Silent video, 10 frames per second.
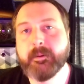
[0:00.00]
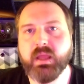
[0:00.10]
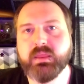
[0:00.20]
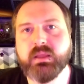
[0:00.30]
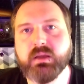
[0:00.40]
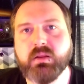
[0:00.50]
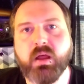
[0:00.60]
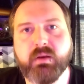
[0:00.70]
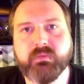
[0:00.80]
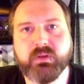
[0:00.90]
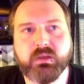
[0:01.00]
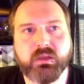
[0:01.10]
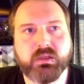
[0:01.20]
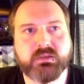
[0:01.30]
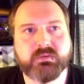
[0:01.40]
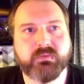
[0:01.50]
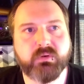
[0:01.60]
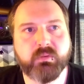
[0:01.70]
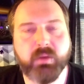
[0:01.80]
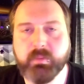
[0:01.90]
I think a lot of it is
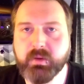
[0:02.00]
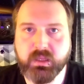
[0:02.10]
for maybe